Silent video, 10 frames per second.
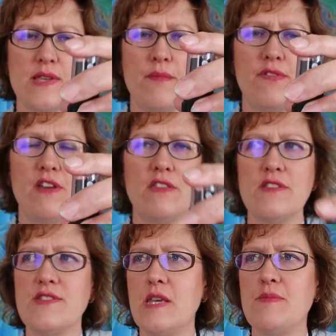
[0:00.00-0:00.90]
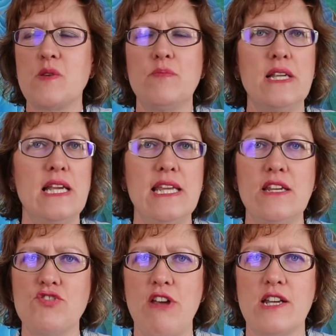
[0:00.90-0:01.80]
something that seems completely
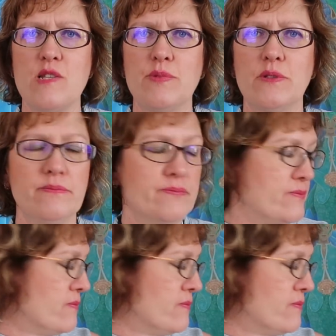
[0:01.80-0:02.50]
intractable.